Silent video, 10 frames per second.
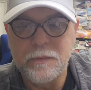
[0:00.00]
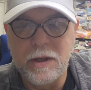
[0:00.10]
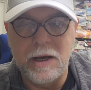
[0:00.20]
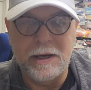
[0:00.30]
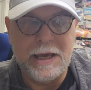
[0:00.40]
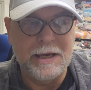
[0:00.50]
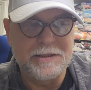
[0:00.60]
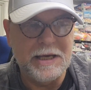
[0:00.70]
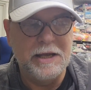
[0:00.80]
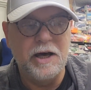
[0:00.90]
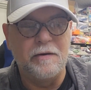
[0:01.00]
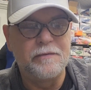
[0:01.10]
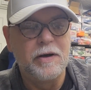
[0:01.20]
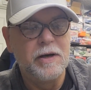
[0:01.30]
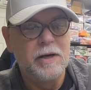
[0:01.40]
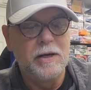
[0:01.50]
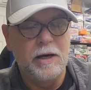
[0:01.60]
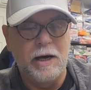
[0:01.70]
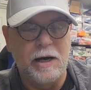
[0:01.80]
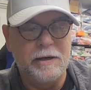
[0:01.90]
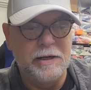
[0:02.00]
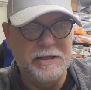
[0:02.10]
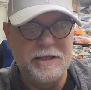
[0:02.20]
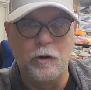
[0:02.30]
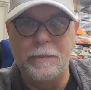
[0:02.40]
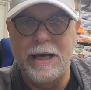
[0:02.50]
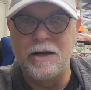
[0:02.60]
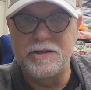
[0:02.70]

I can't say enough. And he's helped me out of